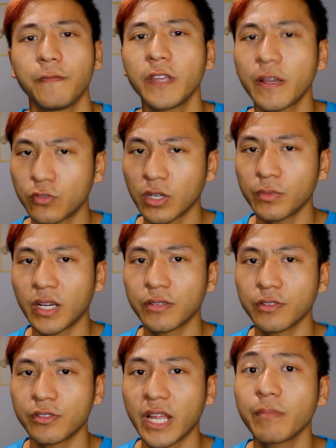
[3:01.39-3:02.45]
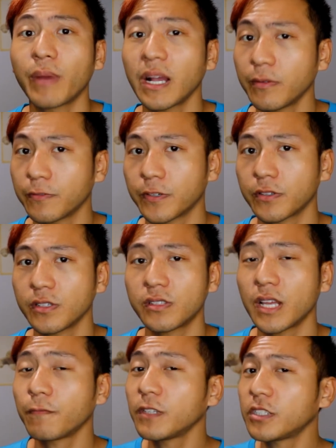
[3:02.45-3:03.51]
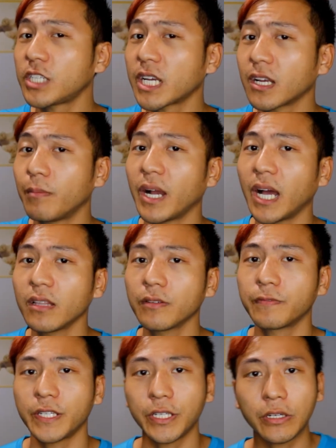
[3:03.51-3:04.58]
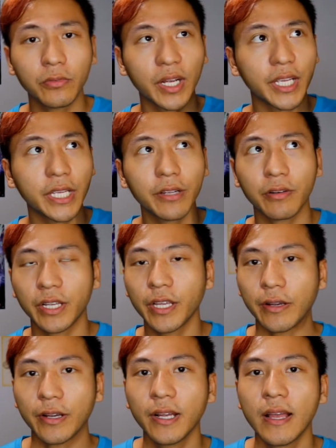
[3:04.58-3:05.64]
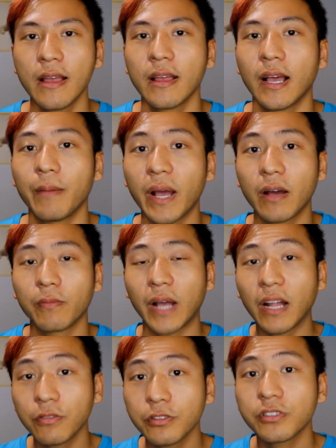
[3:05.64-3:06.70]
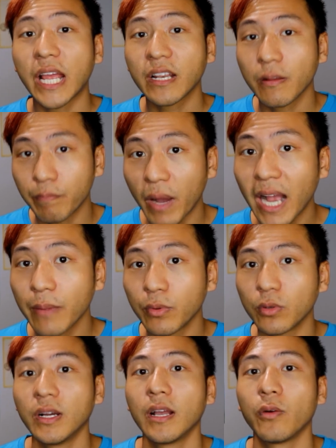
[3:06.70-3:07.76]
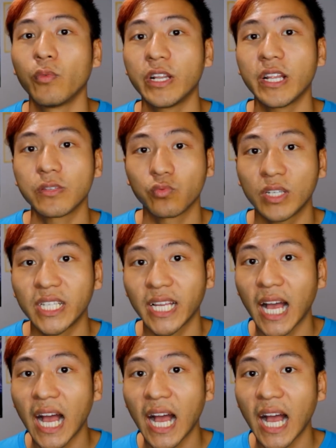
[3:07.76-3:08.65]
If you have trouble understanding Bible verses, definitely check out my other video right here or here about understanding the Bible when it's really